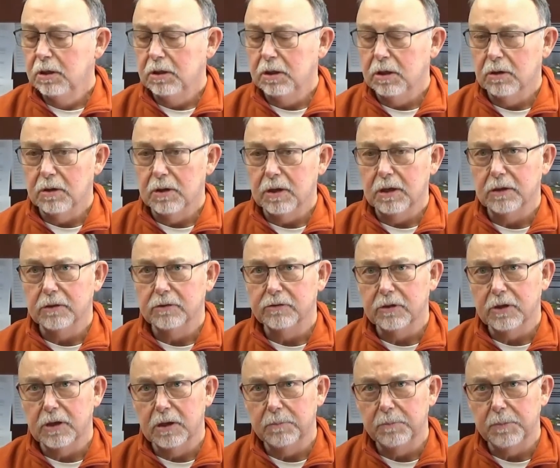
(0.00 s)

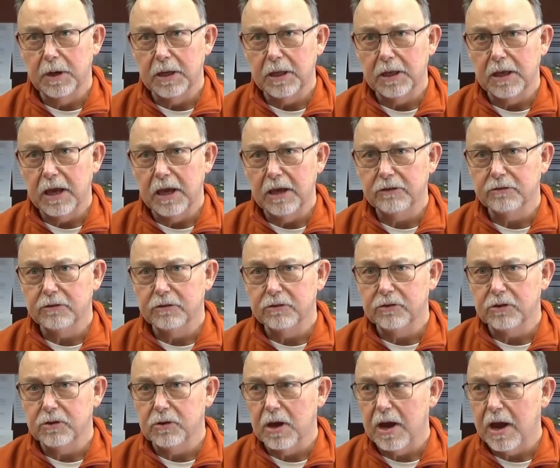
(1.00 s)
In many
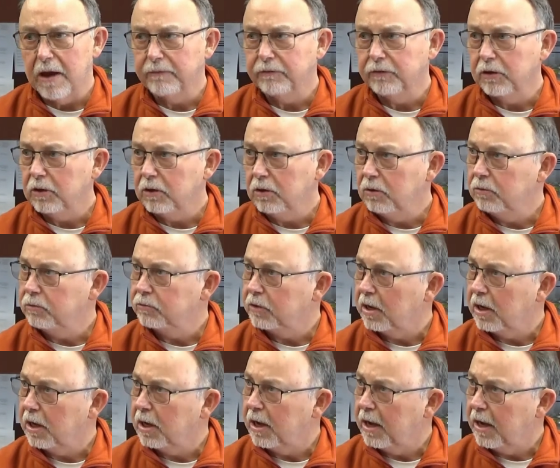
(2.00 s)
cases you have to use
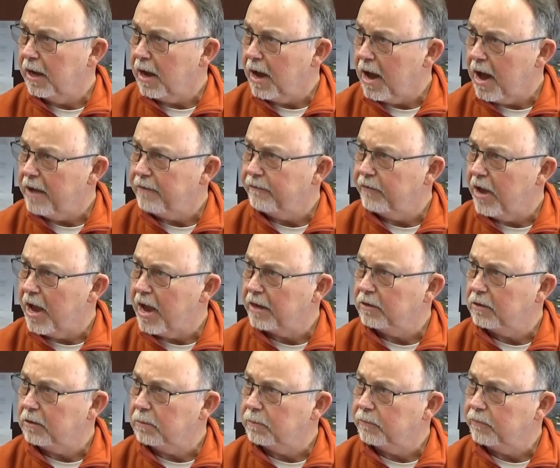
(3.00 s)
a high
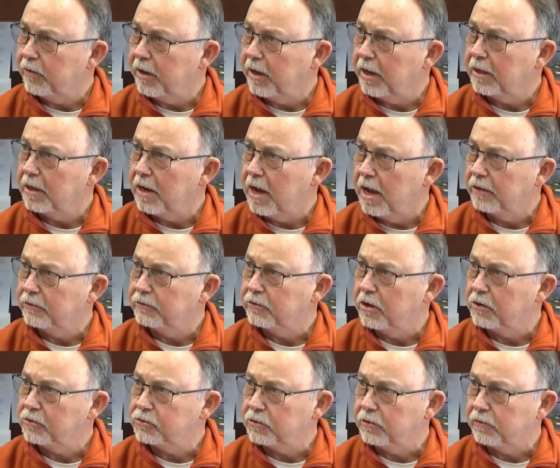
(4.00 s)
vacuum fan, high
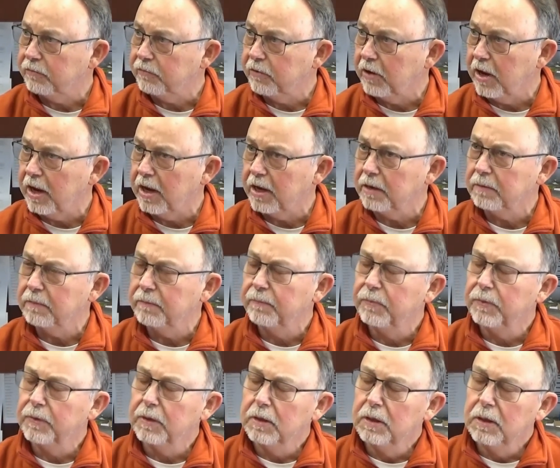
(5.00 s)
suction fan,
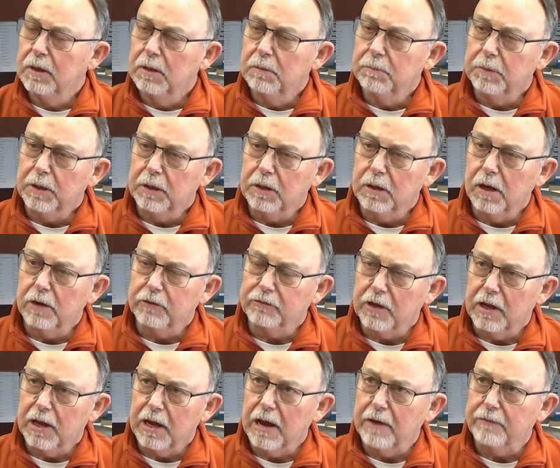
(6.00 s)
because
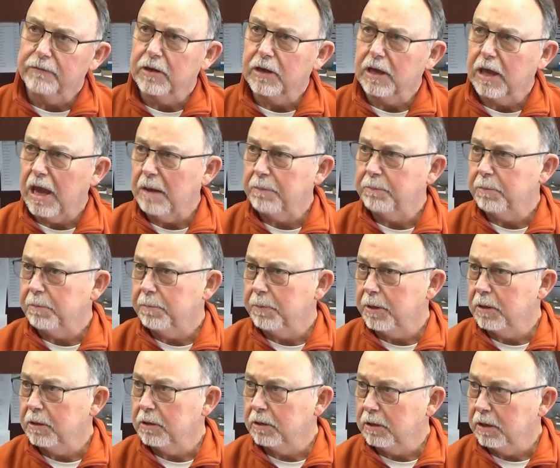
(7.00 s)
they have the
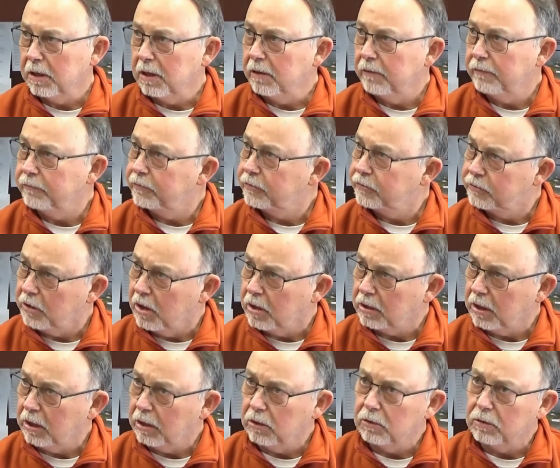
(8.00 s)
capability of
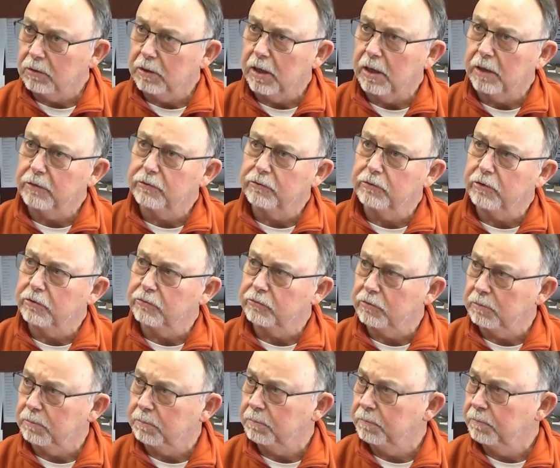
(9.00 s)
sucking on that
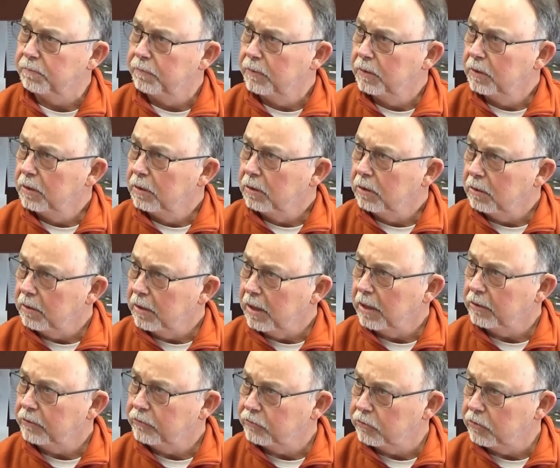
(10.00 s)
system or
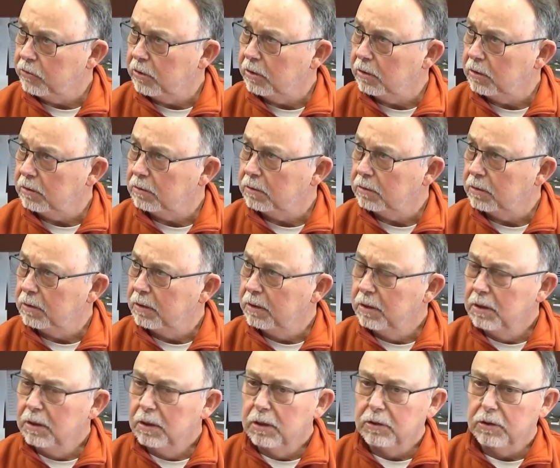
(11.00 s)
that soil,
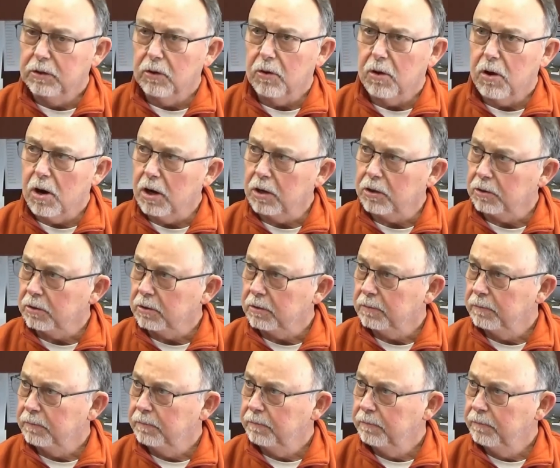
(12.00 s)
harder,
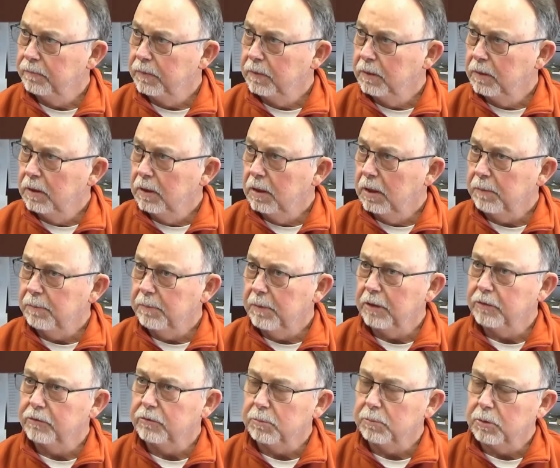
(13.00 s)
and
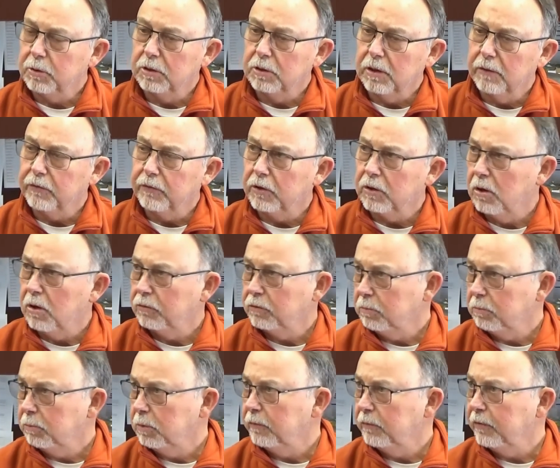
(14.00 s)
makes it more difficult
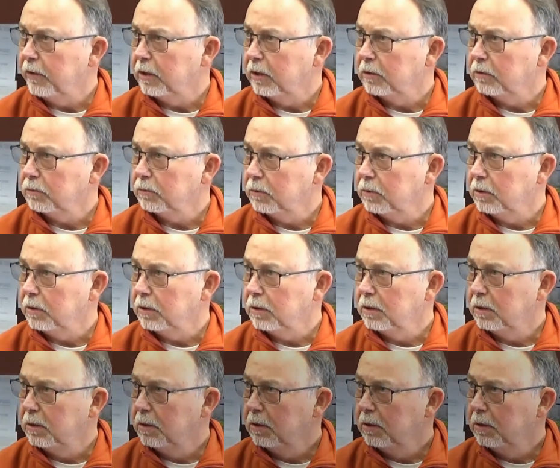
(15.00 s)
to move air through it.